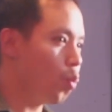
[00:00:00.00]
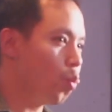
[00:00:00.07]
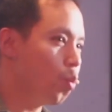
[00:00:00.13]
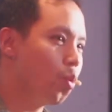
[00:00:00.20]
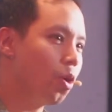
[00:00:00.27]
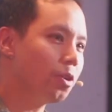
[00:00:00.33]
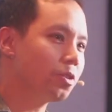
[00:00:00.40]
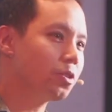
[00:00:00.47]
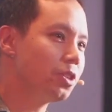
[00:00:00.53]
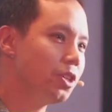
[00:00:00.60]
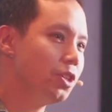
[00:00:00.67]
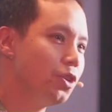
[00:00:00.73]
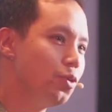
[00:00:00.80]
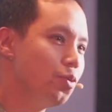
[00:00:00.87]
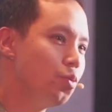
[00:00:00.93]
What
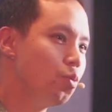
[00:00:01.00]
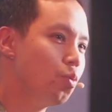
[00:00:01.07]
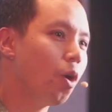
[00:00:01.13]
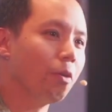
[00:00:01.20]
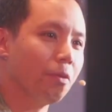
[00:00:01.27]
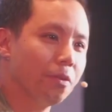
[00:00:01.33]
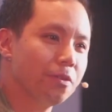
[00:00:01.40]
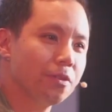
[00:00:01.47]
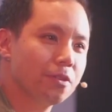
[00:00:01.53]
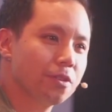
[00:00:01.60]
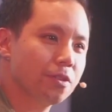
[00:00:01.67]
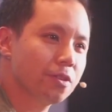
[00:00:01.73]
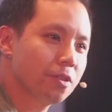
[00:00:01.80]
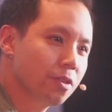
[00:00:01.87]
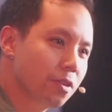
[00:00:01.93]
do you
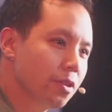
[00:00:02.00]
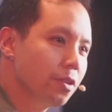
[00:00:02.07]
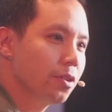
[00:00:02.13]
want?